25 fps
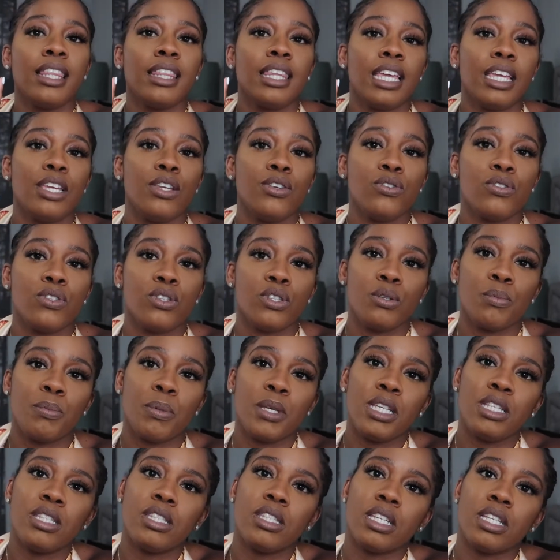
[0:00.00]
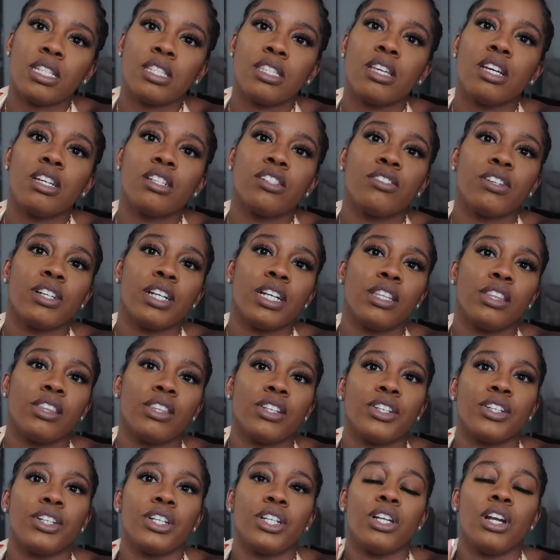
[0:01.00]
They used to be
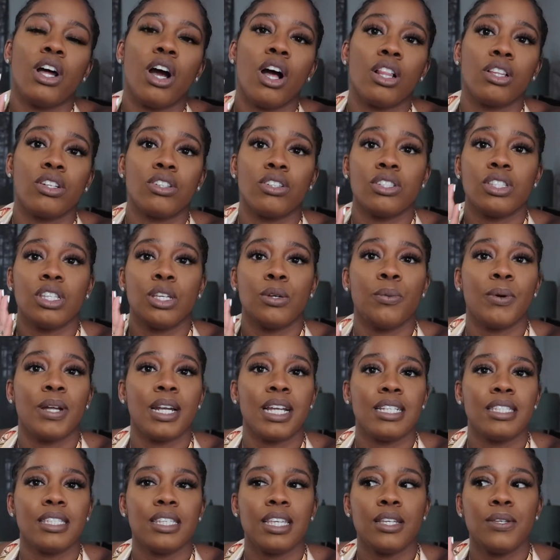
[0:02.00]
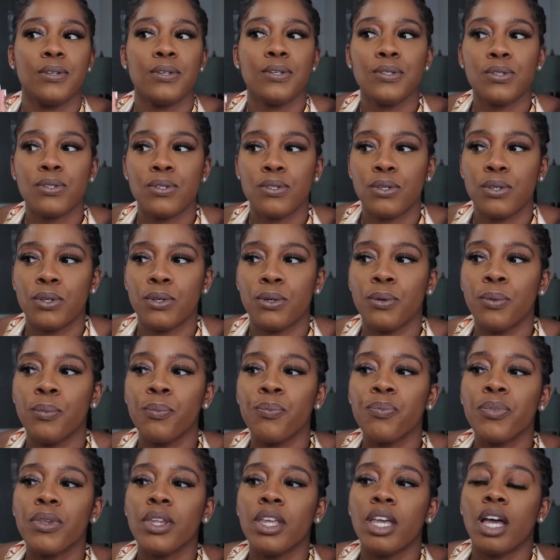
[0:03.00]
$630. And when I say used to,
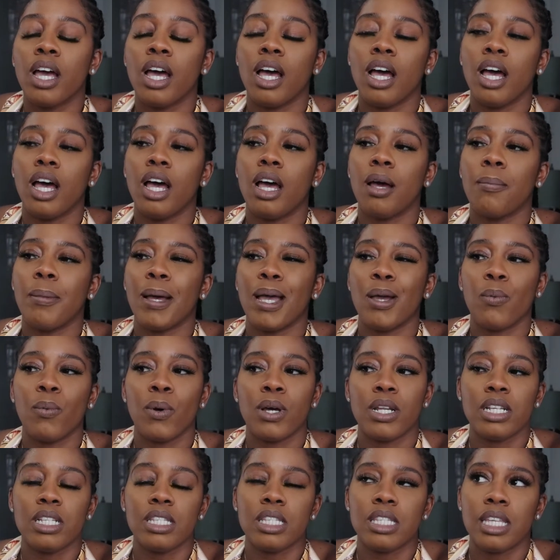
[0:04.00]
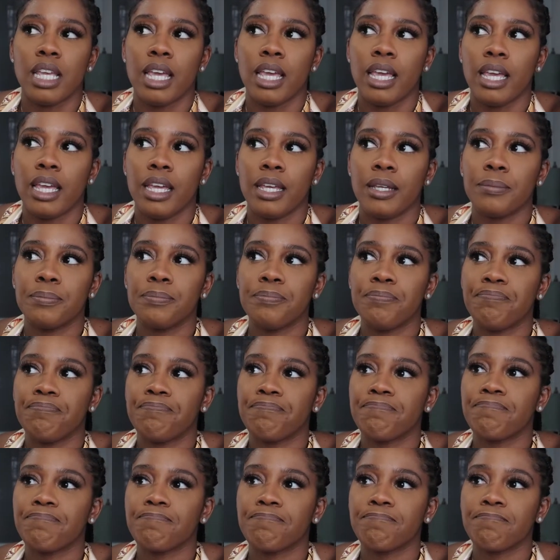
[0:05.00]
um, I wanna say
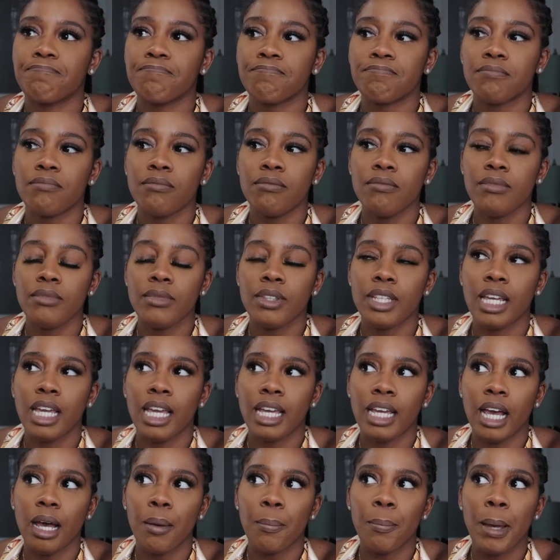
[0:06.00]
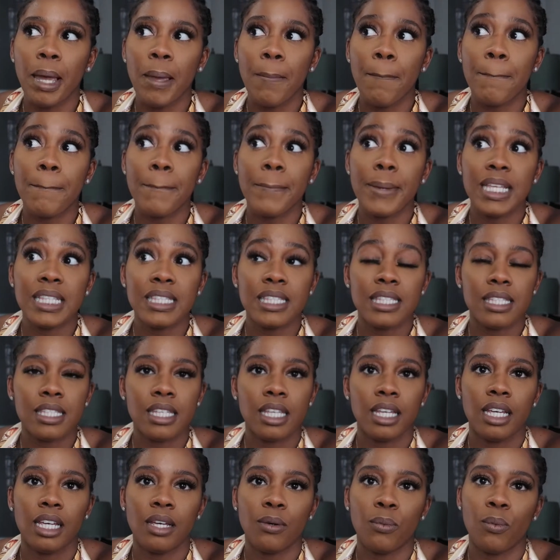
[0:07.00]
I got my mint
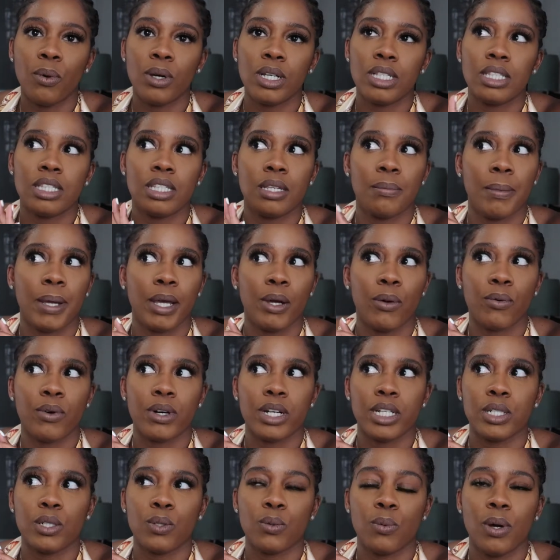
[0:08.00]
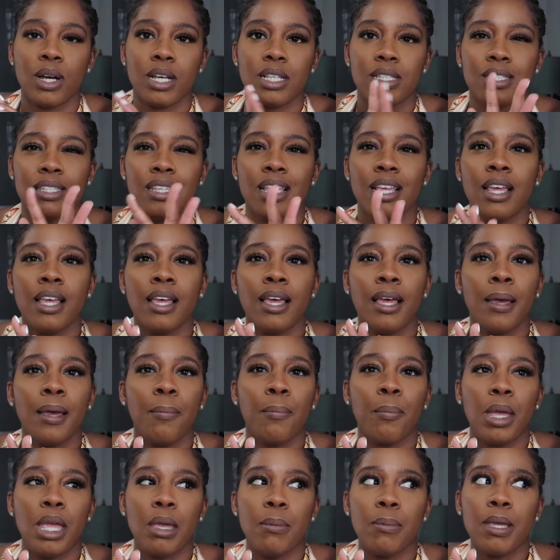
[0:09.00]
ones and my orange ones
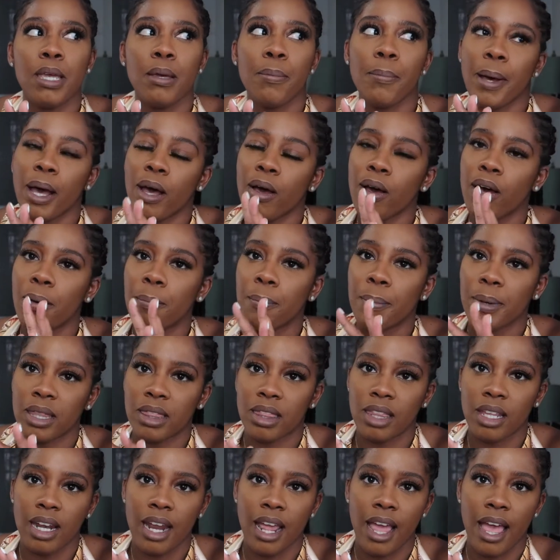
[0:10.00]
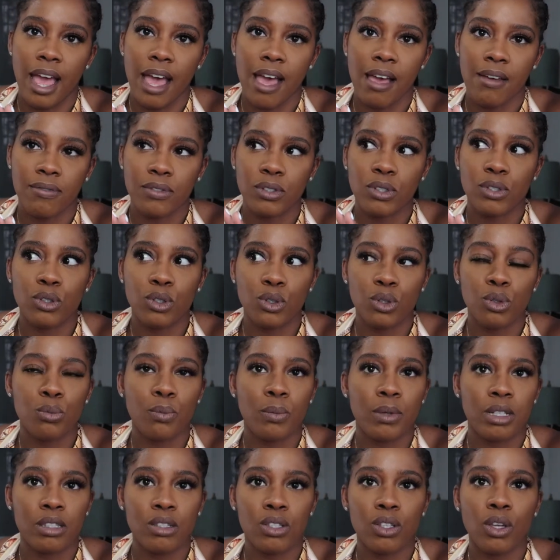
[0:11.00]
maybe about a month and a half to two
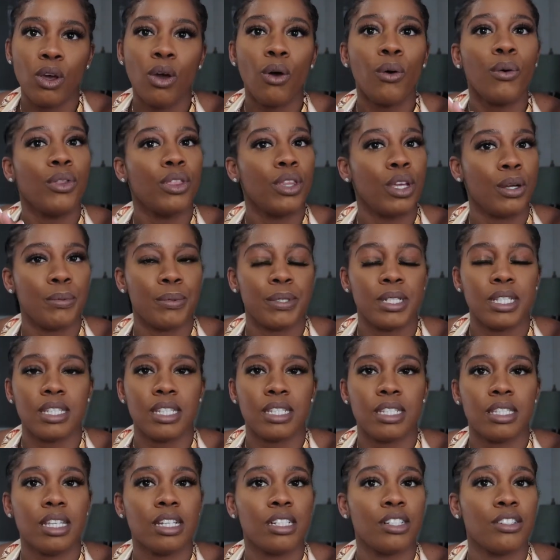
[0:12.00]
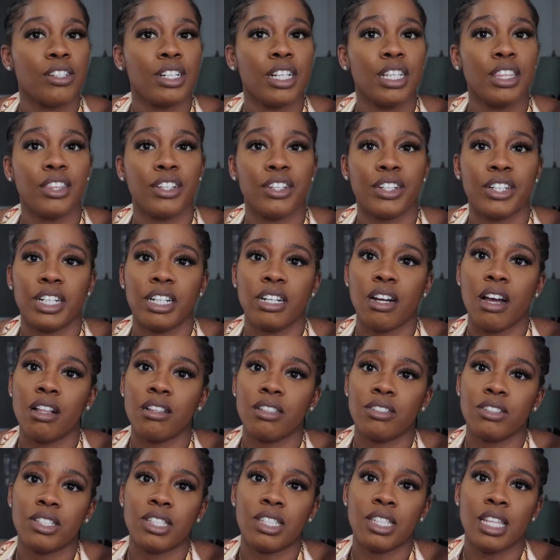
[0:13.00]
months ago and they were
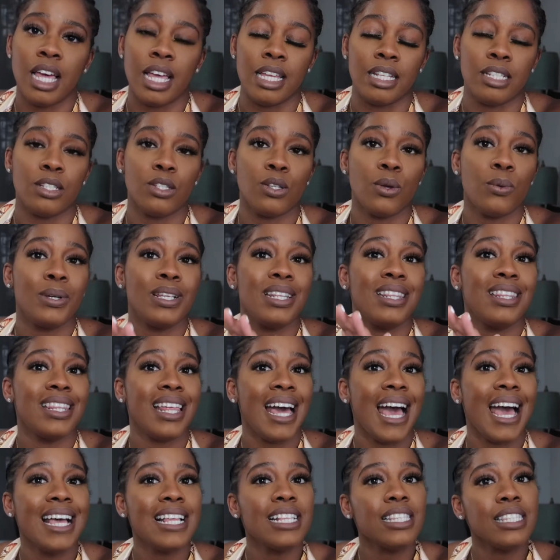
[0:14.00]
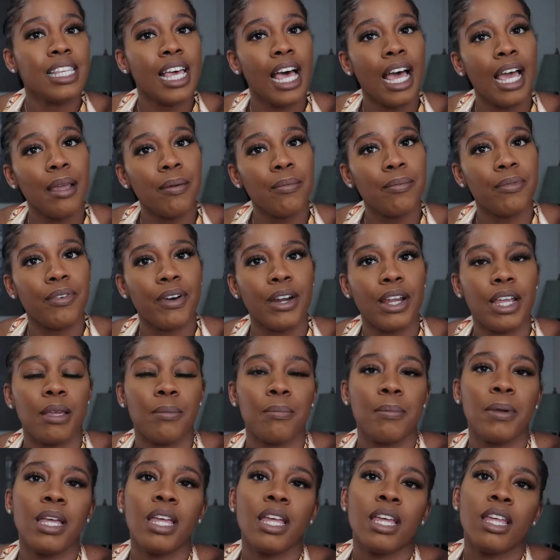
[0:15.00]
$630 then. So in that time
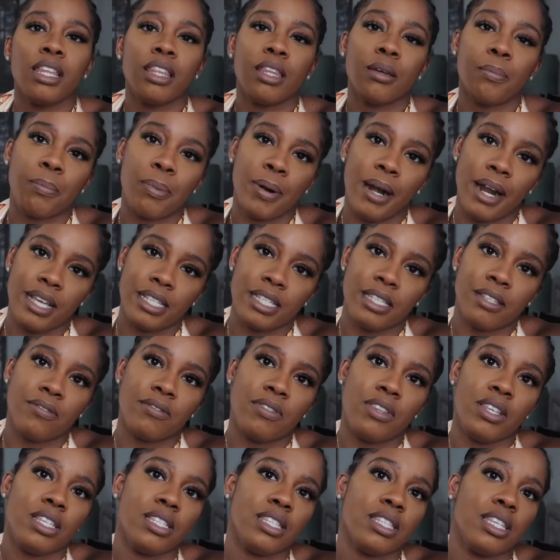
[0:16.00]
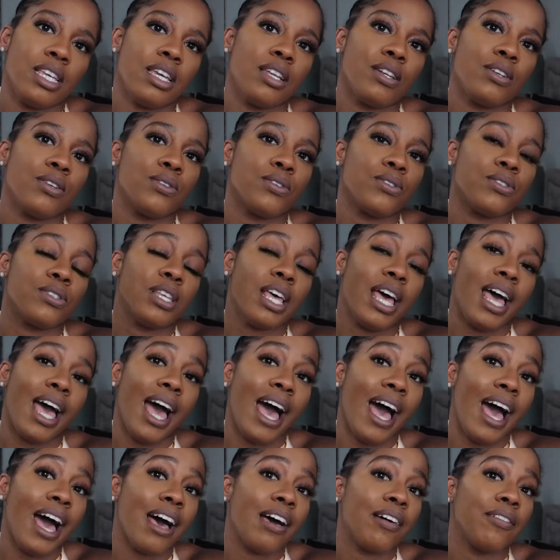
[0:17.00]
frame, the price of these sandals
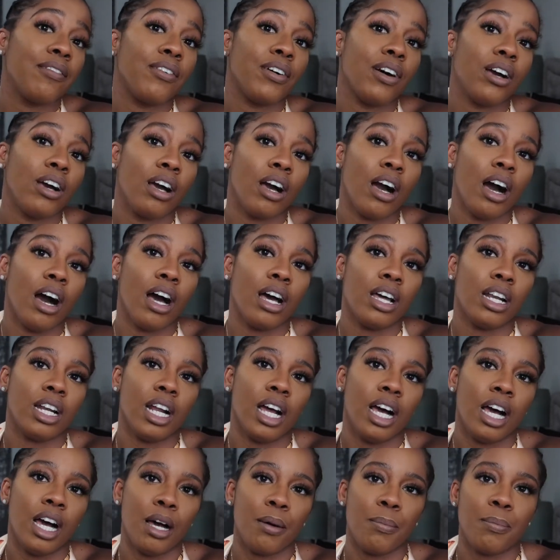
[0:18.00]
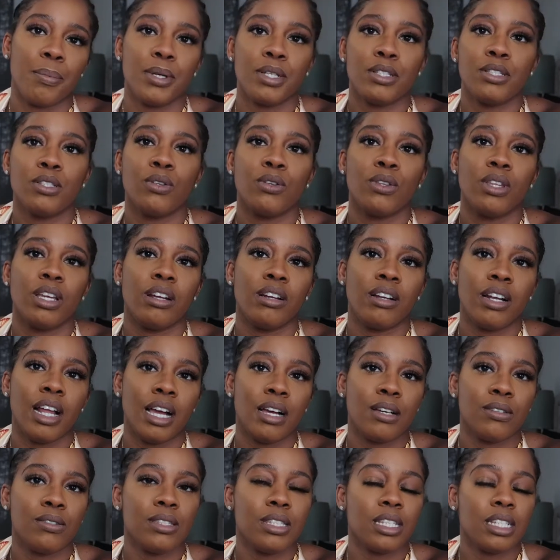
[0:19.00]
have gone up. So they're
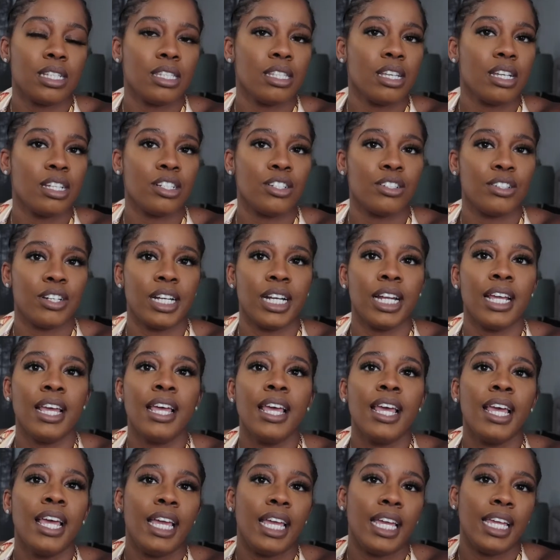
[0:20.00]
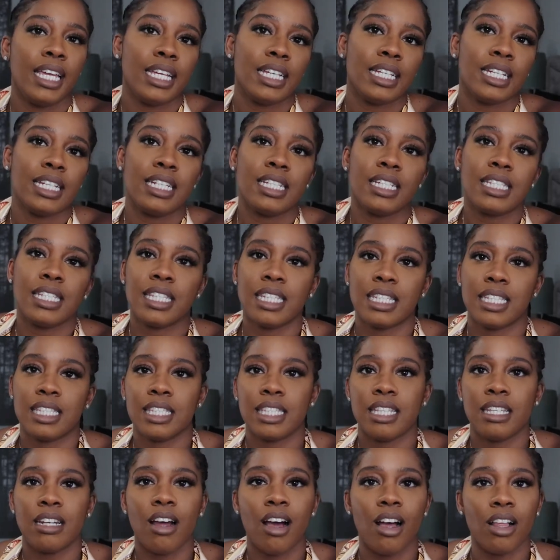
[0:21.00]
now
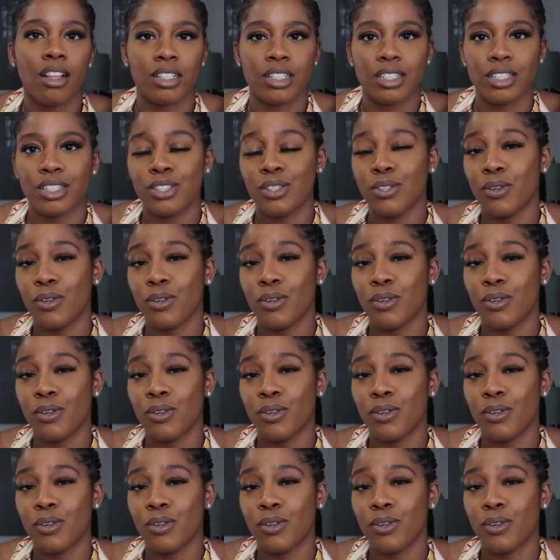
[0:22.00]
$660.